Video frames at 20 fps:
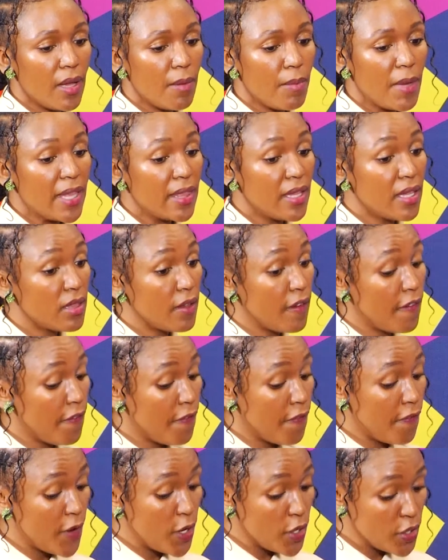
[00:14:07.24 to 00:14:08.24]
I think the
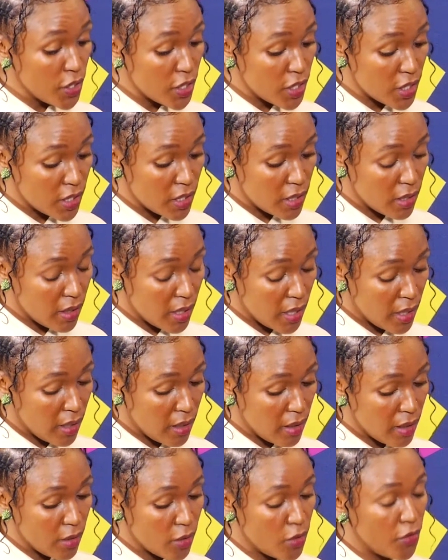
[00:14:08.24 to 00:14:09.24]
first
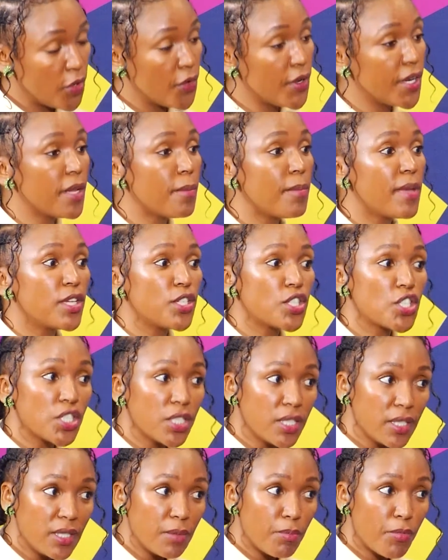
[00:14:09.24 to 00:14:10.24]
thing you've already
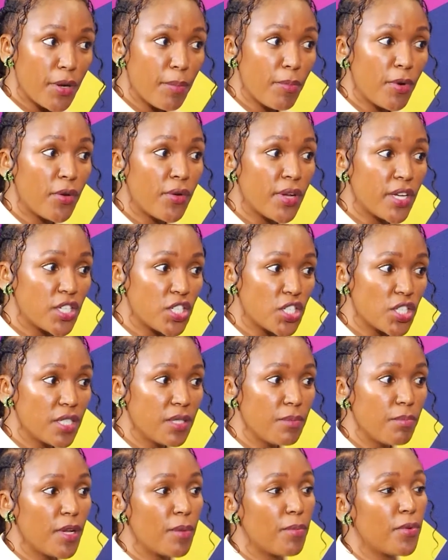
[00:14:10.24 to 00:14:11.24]
mentioned,
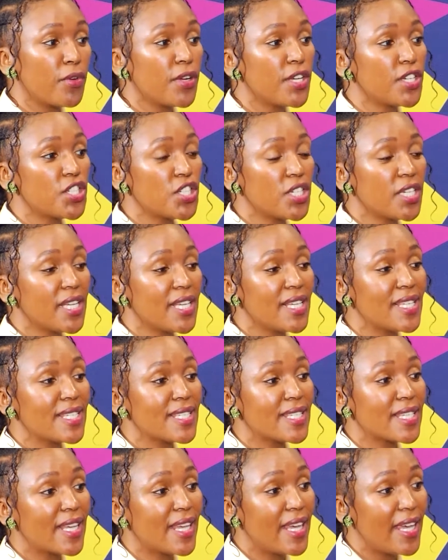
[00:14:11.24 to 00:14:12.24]
preparation. Preparation
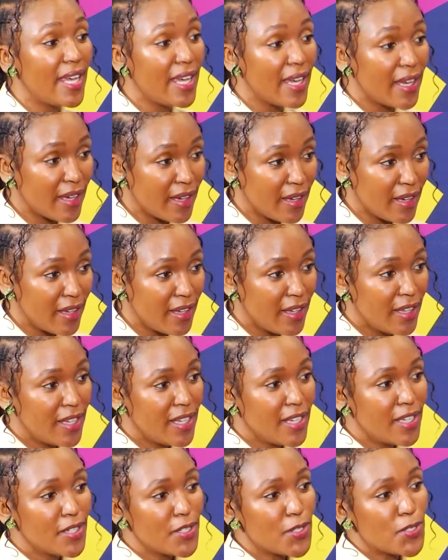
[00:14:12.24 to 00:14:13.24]
is king.
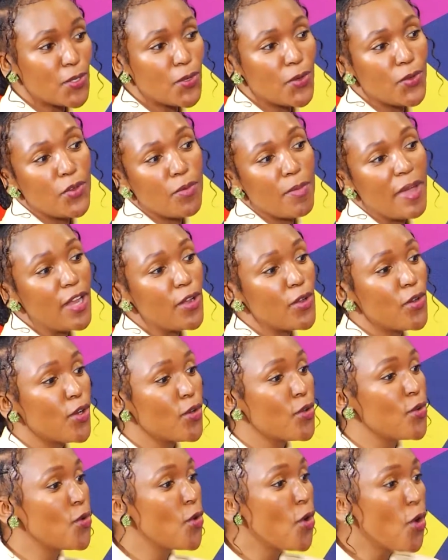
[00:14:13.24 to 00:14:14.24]
So you might
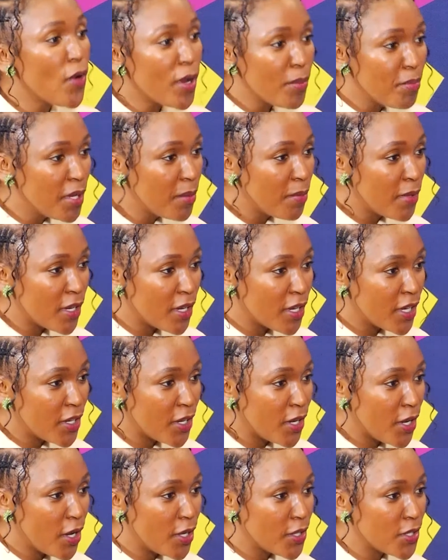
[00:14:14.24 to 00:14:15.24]
not know what people are
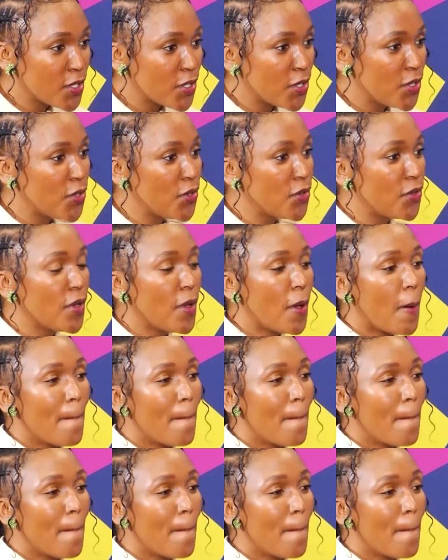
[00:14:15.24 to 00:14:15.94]
going to ask you,